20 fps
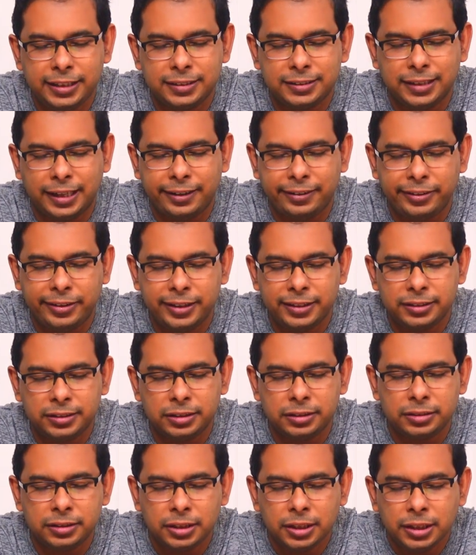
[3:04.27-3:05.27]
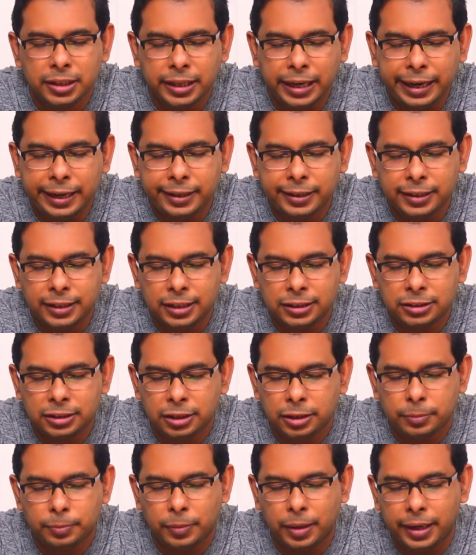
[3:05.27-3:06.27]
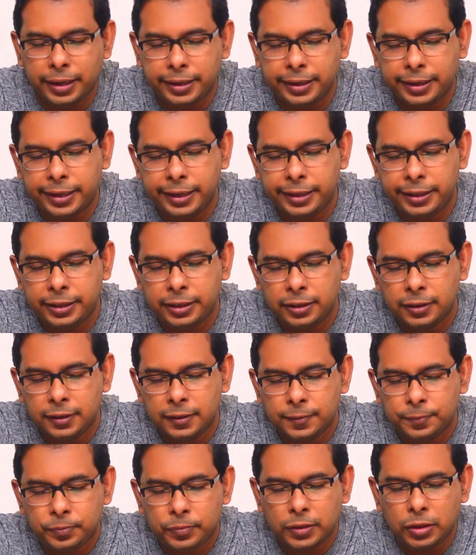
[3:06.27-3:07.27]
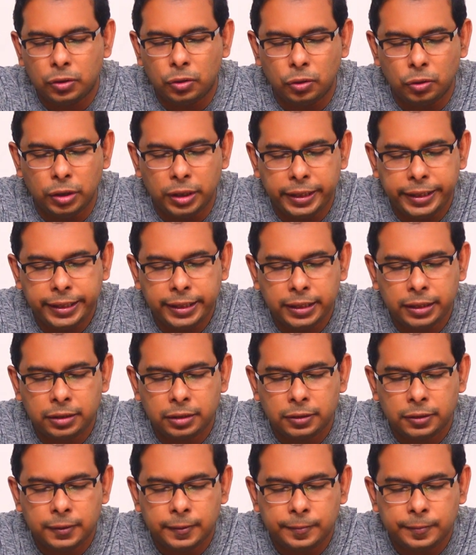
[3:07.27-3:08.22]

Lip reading: His address is International Market Holding.